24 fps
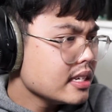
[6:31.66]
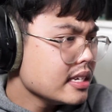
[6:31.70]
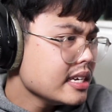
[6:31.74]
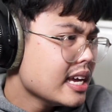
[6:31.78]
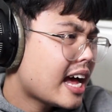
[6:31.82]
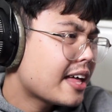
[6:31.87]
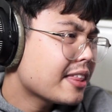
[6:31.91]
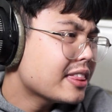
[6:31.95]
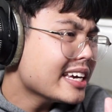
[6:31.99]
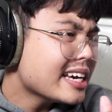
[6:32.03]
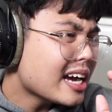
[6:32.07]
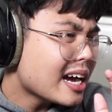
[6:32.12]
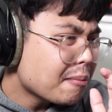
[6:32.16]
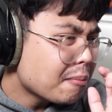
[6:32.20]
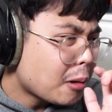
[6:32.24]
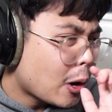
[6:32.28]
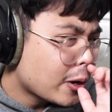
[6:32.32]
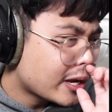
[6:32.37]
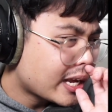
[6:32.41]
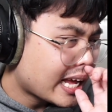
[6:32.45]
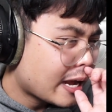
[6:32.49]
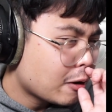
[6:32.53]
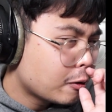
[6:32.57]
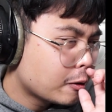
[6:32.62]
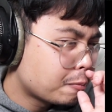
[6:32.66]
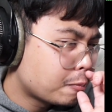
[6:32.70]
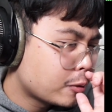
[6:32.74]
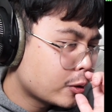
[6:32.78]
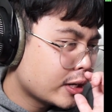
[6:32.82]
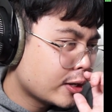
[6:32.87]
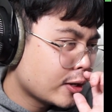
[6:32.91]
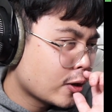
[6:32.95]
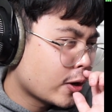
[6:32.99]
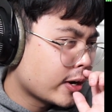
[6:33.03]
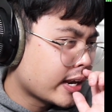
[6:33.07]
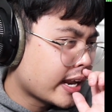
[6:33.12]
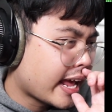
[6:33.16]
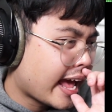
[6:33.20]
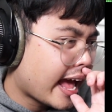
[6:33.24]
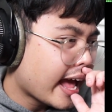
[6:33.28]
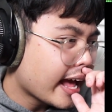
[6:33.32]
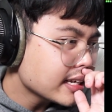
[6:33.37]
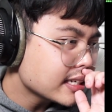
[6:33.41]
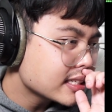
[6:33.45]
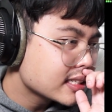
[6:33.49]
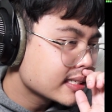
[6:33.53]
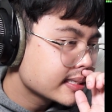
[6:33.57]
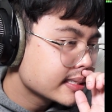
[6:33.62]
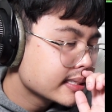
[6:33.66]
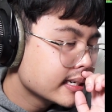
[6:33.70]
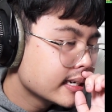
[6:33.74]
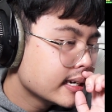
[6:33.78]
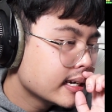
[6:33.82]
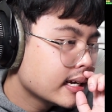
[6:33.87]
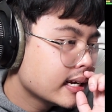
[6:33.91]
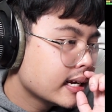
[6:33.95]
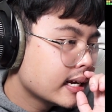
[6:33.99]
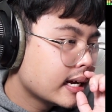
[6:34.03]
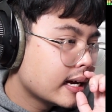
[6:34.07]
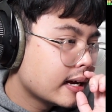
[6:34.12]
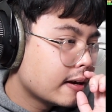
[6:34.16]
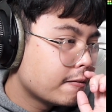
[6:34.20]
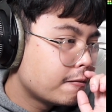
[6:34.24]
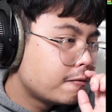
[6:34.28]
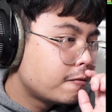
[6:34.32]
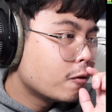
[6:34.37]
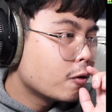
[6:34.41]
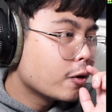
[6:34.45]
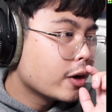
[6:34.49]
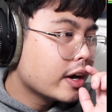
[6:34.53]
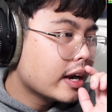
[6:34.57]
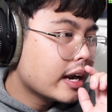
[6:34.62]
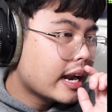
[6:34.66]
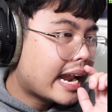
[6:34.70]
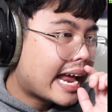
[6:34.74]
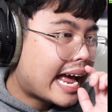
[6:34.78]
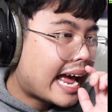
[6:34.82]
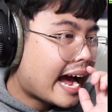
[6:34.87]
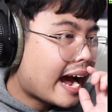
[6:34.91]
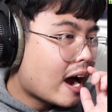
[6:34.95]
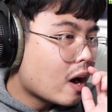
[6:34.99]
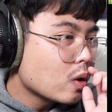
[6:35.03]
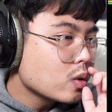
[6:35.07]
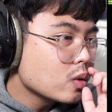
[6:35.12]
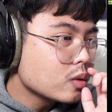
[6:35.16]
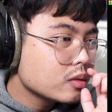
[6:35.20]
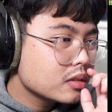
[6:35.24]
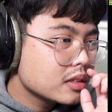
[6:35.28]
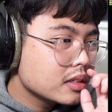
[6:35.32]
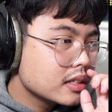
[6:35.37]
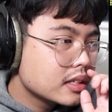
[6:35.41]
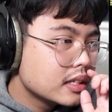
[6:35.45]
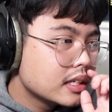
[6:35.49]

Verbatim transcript: I think I'm okay with putting her on S for now.